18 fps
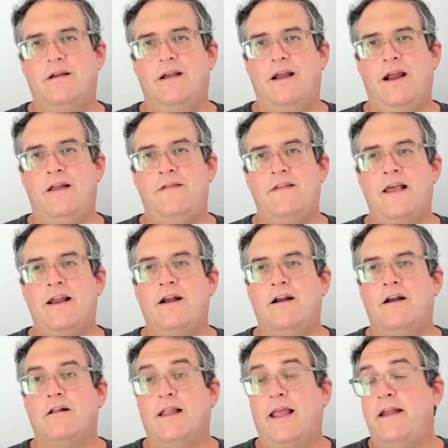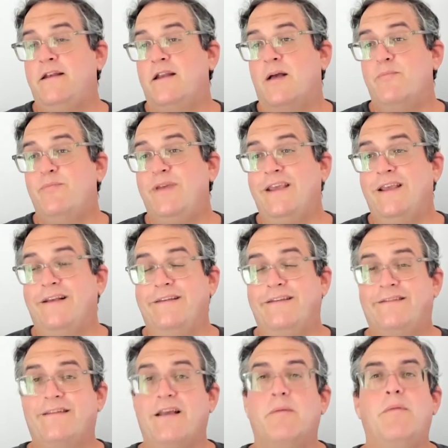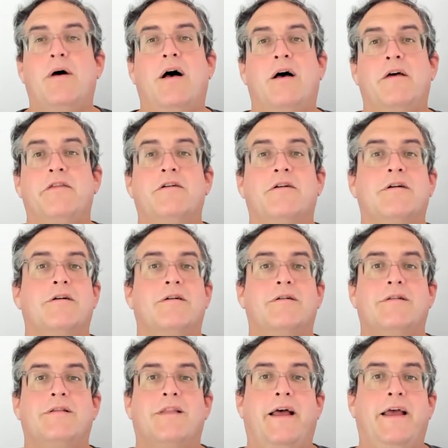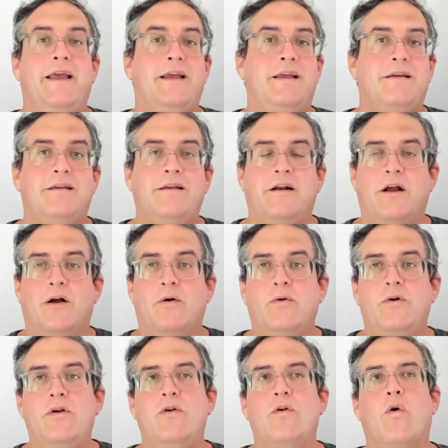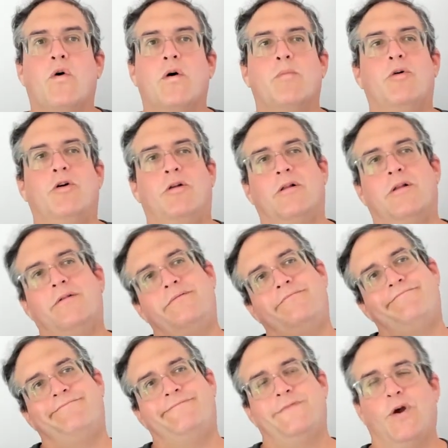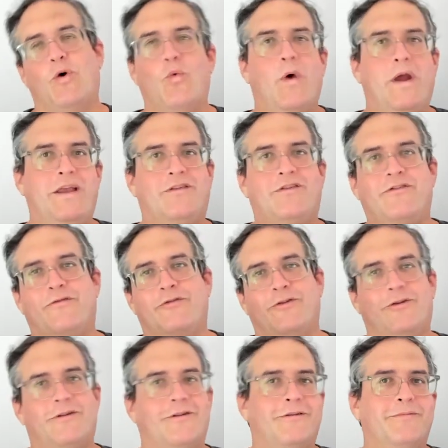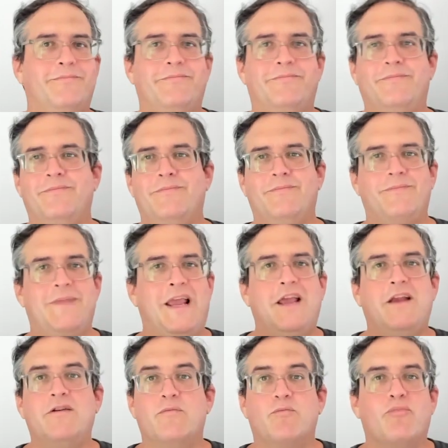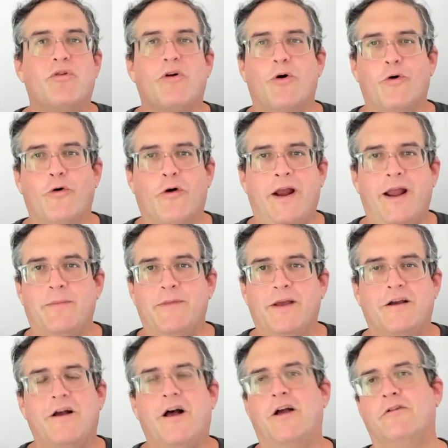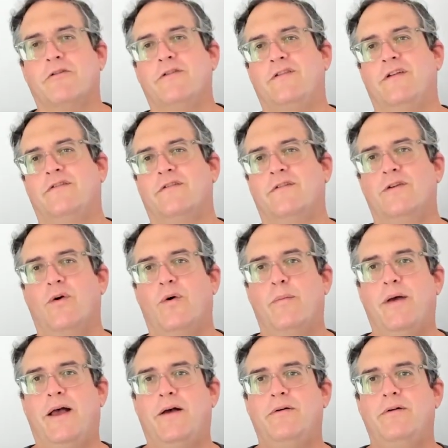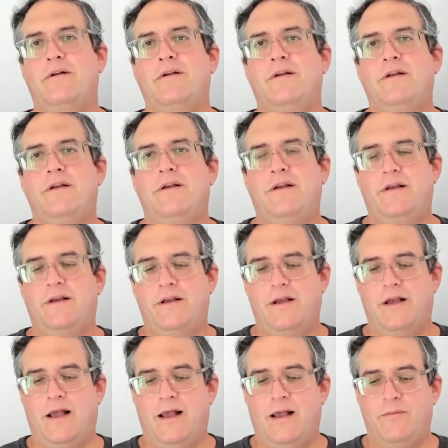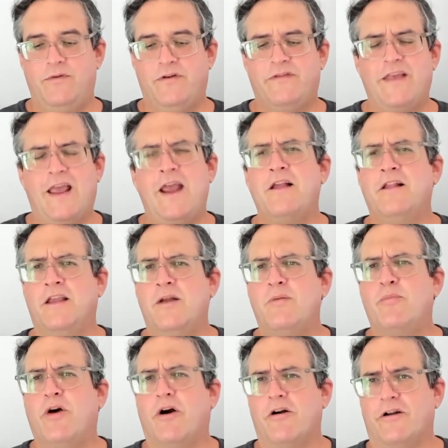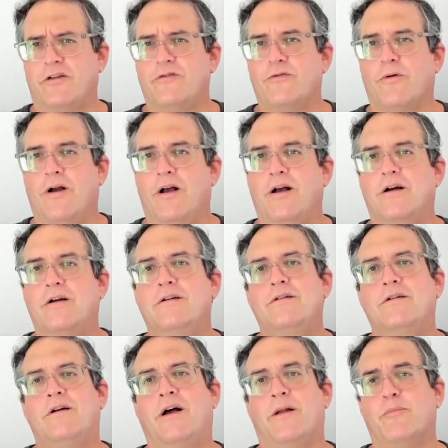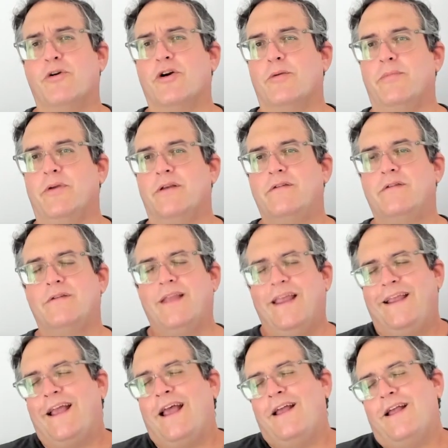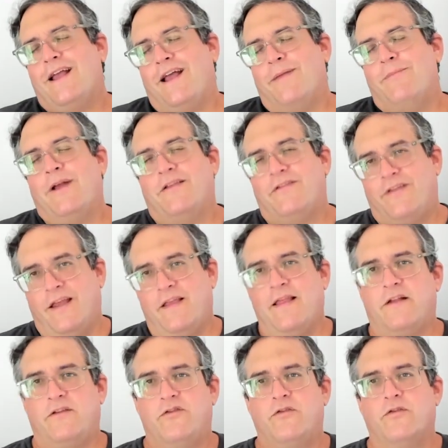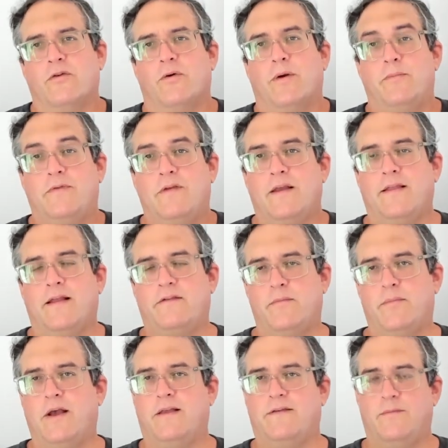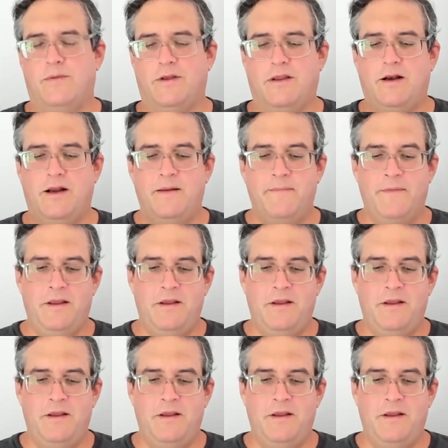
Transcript: And then it'll end up being some other, like, you know, normal, wasteful, hidden program that Congress doesn't know about. Just the alien part is wrong on purpose. Like, I'm not saying that's true. I'm saying that's a possibility.